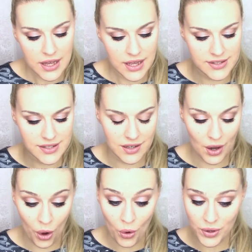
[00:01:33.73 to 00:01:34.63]
It's the
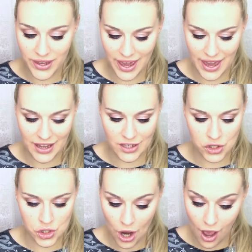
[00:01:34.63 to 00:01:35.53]

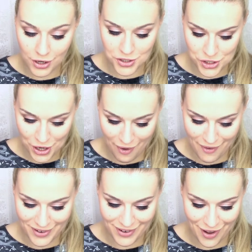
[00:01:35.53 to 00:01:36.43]
OK Chalk
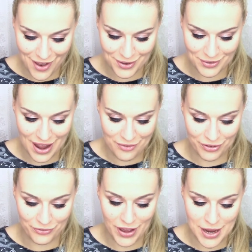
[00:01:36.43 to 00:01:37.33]

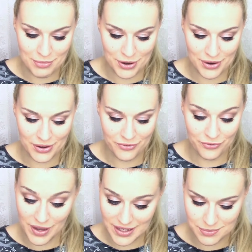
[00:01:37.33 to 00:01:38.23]
holographic fiber
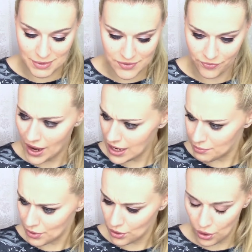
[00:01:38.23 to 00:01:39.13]
face mask.
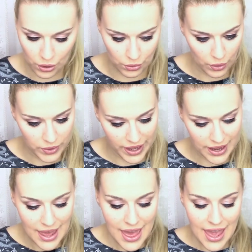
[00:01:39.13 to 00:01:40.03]
Fiber, oh,
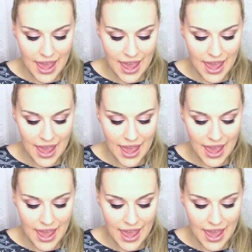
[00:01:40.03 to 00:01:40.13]
okay.